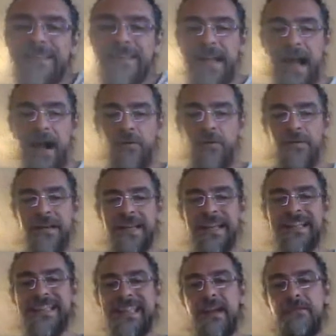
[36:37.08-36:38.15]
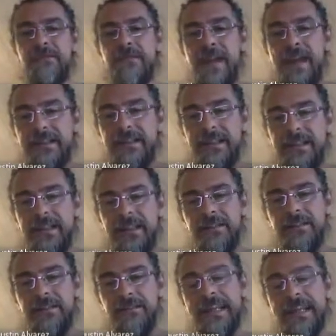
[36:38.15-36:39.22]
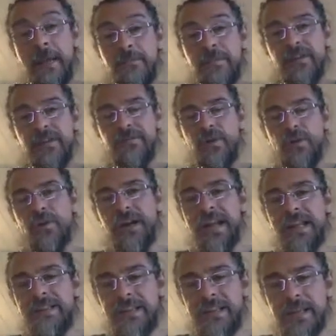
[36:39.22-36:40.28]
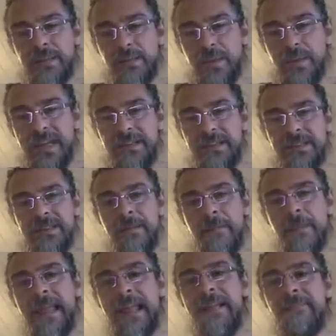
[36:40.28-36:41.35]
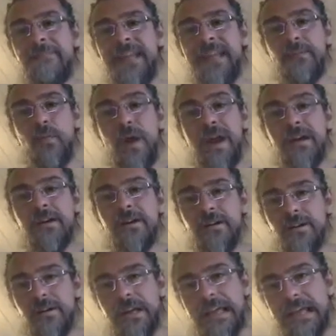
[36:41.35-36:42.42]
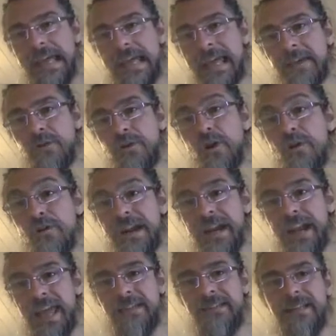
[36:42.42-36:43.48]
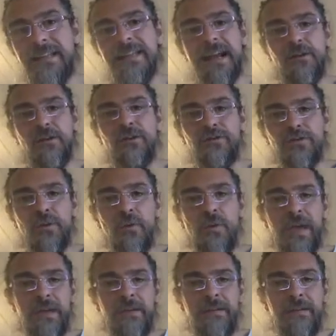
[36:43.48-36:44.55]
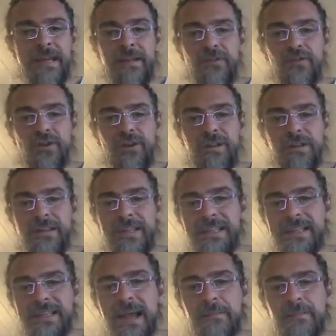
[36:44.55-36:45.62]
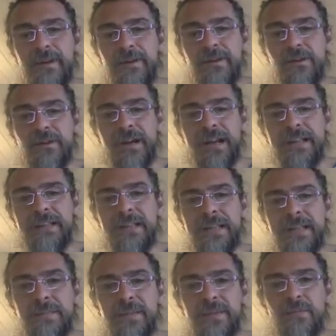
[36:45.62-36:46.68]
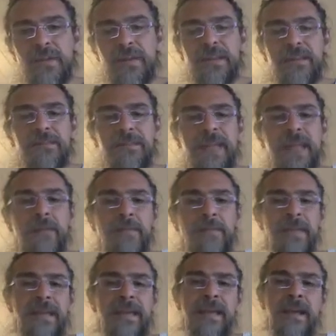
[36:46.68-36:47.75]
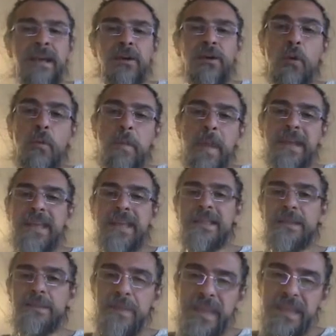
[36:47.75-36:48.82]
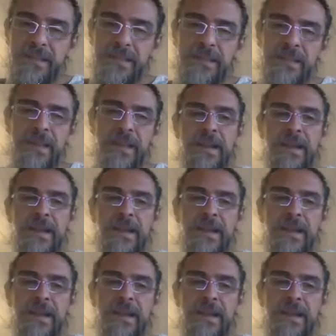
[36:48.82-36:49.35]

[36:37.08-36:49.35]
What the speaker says: now is the effective number of correlated spins that were correlated in a control way. So this number of correlated spins will tell me how many spins